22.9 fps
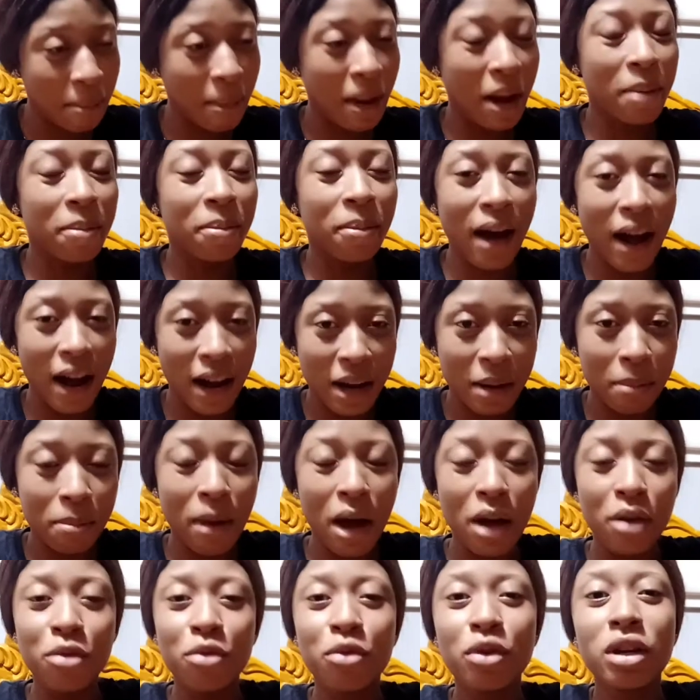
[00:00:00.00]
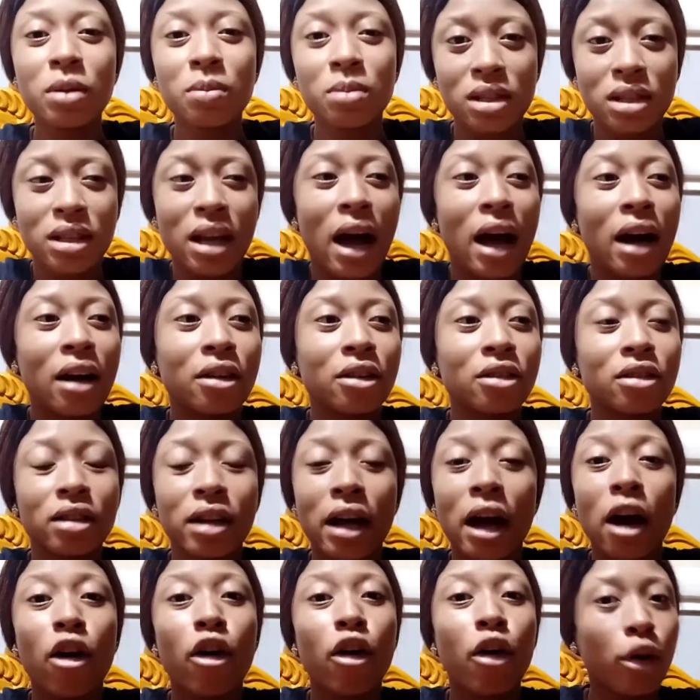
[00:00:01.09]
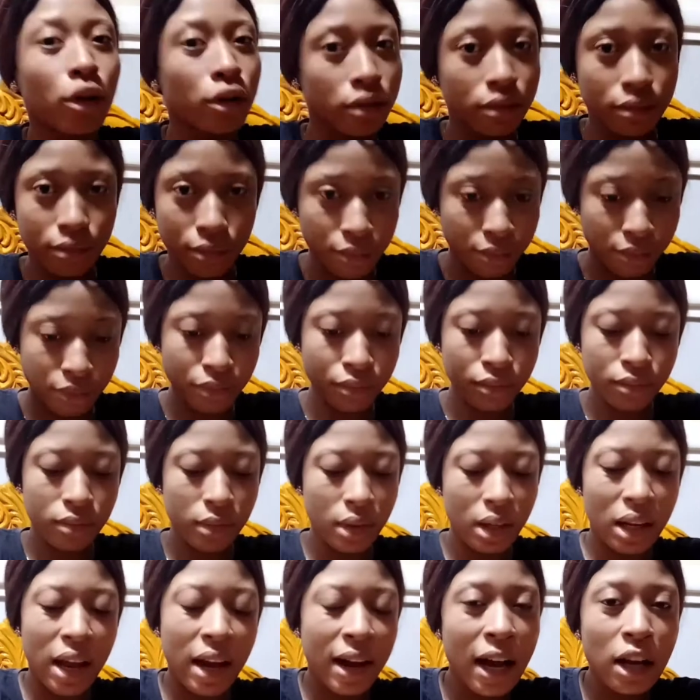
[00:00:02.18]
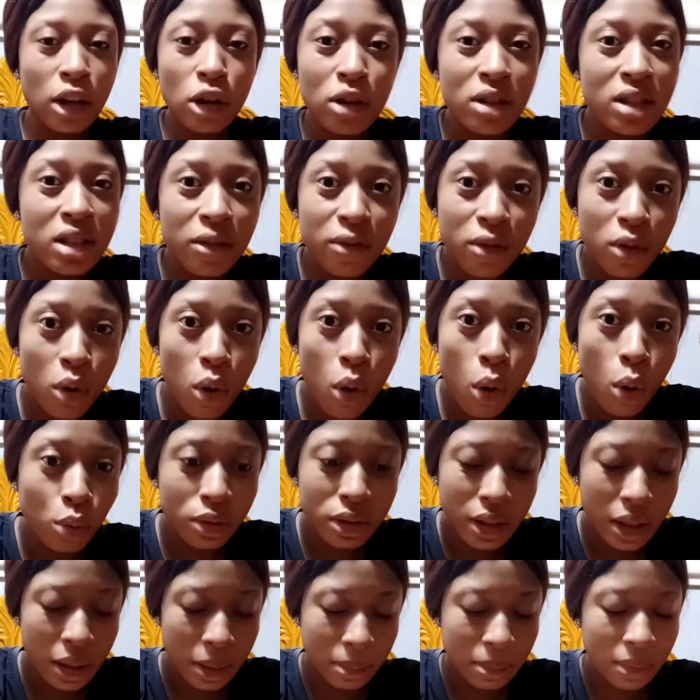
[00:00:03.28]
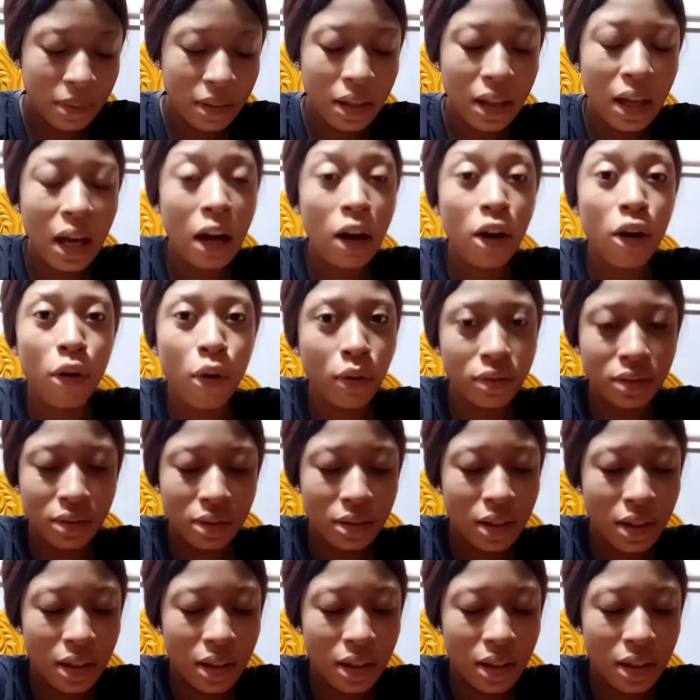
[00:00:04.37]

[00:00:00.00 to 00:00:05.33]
my back, my ribs are—they're gone. Like, I don't even own them. They're gone.